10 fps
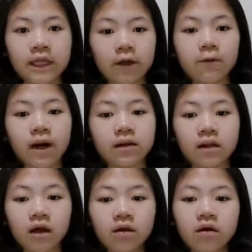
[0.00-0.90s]
The
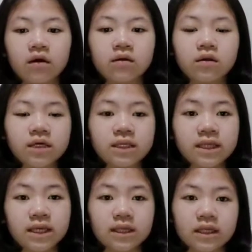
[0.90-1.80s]
warlock gloried
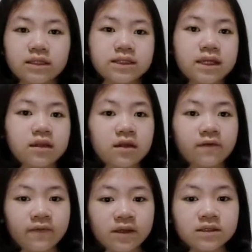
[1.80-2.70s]
in his
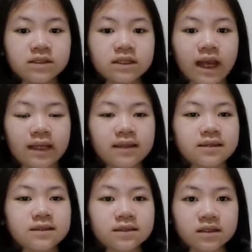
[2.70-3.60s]
indifference and the
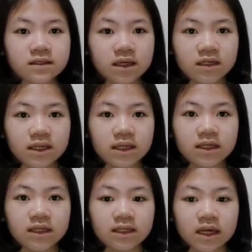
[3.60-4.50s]

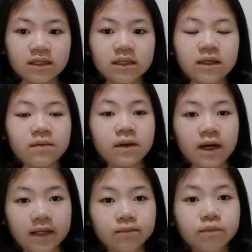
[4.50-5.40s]
sagacity that he
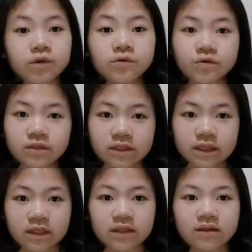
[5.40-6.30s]
had produced
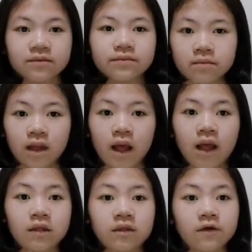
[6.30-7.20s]
it.
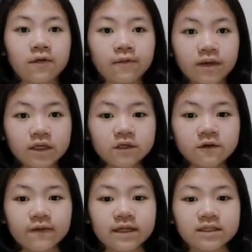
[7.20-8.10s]
The first
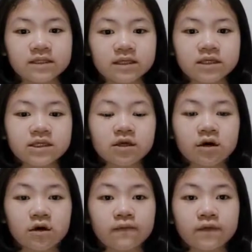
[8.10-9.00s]
freshness
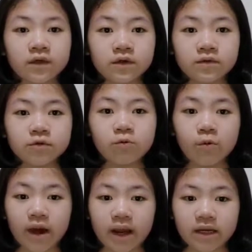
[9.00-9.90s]
of youth
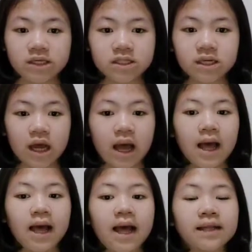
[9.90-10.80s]
went,
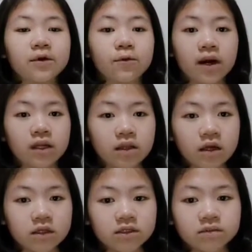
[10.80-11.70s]
and the
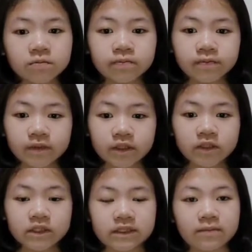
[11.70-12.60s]
warlock's
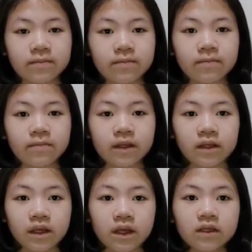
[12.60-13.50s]
spears
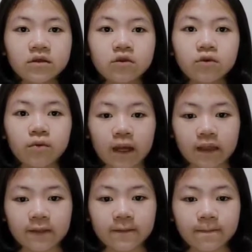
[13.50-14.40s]
began to wet,